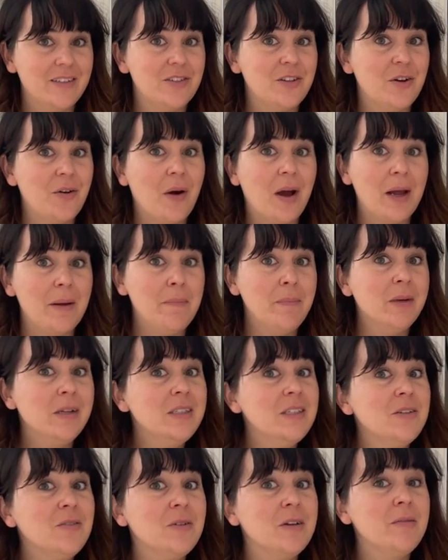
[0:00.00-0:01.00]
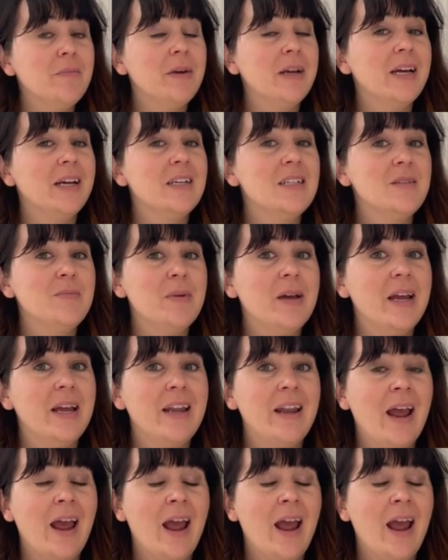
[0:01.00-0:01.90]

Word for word: So I built it with my husband,